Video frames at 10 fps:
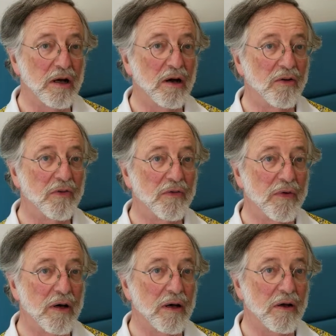of
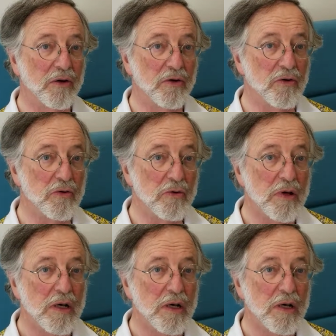new